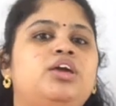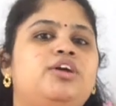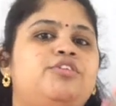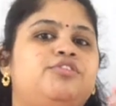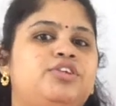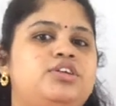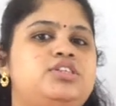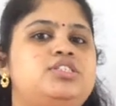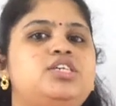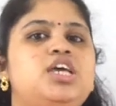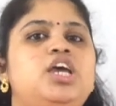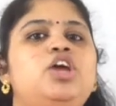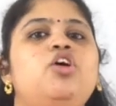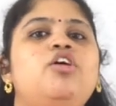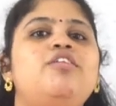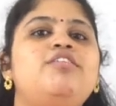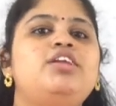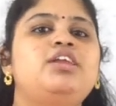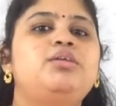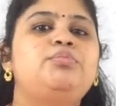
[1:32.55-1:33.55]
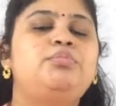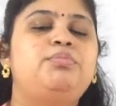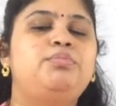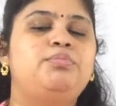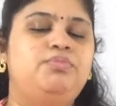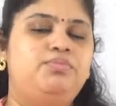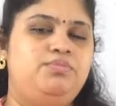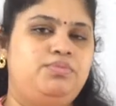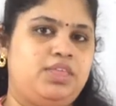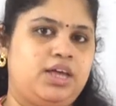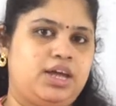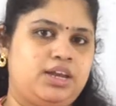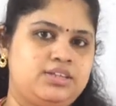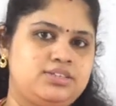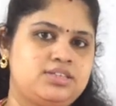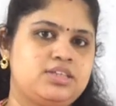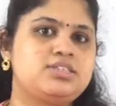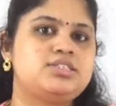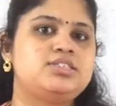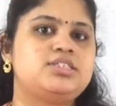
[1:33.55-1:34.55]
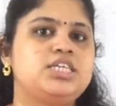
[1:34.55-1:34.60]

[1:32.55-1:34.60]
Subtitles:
if it's 0, there is a